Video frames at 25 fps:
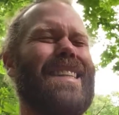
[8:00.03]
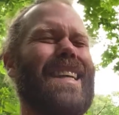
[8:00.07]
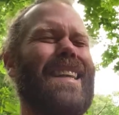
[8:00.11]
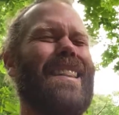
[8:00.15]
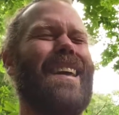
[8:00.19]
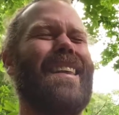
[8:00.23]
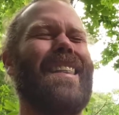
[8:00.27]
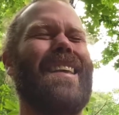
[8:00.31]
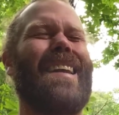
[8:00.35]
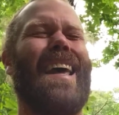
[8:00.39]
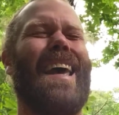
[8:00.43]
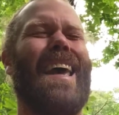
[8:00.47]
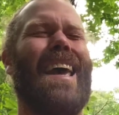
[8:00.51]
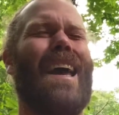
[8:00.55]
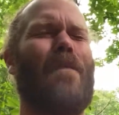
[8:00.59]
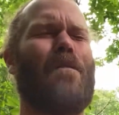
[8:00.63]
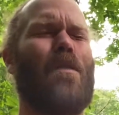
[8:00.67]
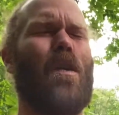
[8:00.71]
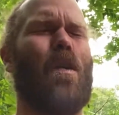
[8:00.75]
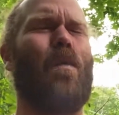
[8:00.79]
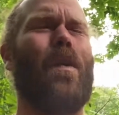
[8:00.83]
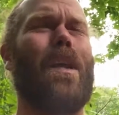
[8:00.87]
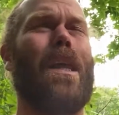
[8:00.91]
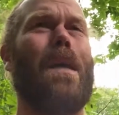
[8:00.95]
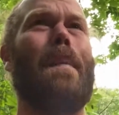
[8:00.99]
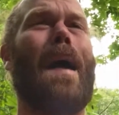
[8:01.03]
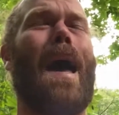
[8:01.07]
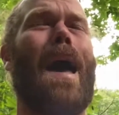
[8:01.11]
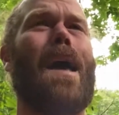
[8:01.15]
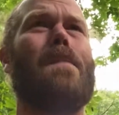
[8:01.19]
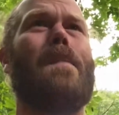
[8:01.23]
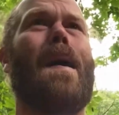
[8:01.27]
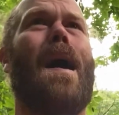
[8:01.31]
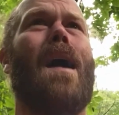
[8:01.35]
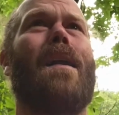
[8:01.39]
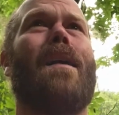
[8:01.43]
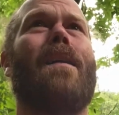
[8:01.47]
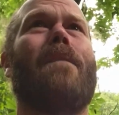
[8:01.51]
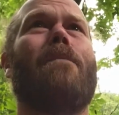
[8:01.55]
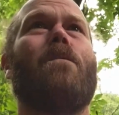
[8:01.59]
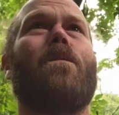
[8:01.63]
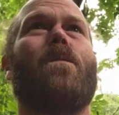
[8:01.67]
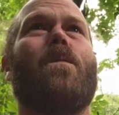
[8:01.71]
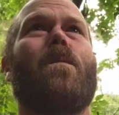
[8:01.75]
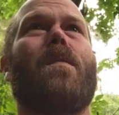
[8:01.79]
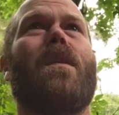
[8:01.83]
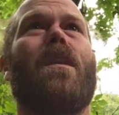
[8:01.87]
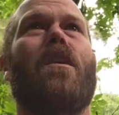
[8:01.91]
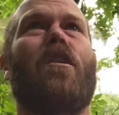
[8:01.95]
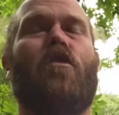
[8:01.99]
the other day. I feel really bad about it.
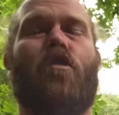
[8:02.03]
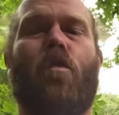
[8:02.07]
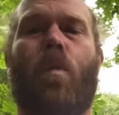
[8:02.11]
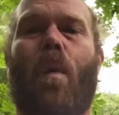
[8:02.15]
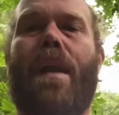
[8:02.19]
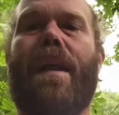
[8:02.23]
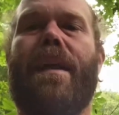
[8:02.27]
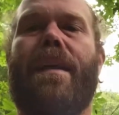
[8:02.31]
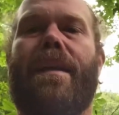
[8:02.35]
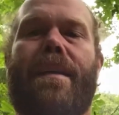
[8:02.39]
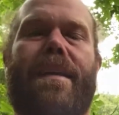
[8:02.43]
You just want to